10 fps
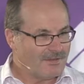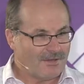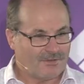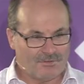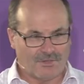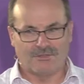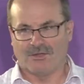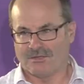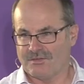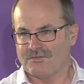I do
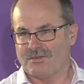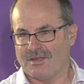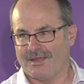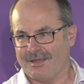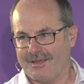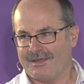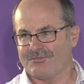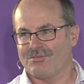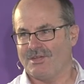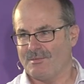acknowledge our
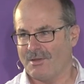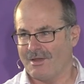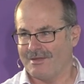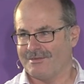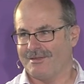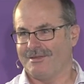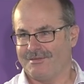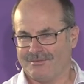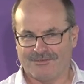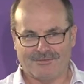treaty partner
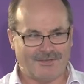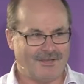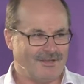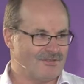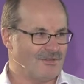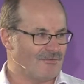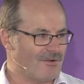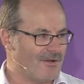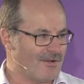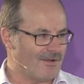and
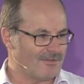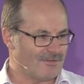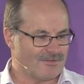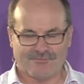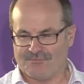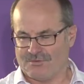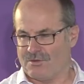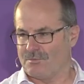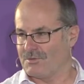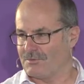Aotearoa and this
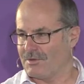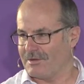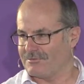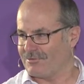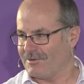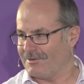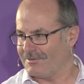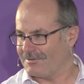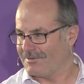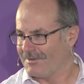phenomenal country that